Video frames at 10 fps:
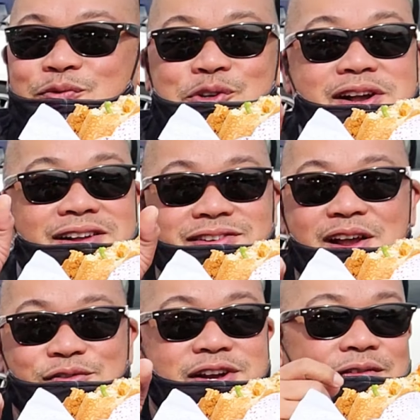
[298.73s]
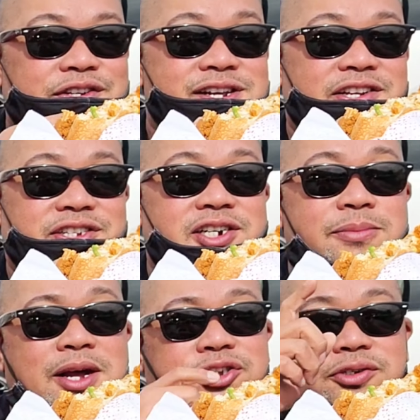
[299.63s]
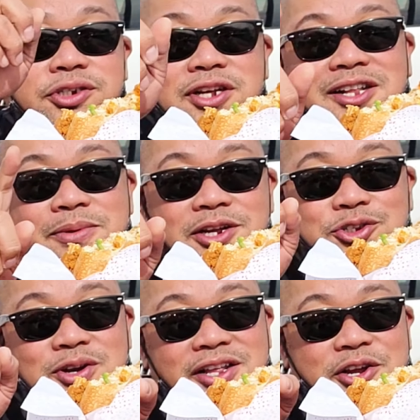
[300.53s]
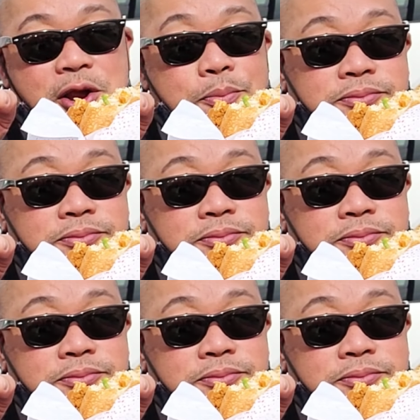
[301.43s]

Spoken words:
if you guys ever have a chance to come out to a Jollibee and try their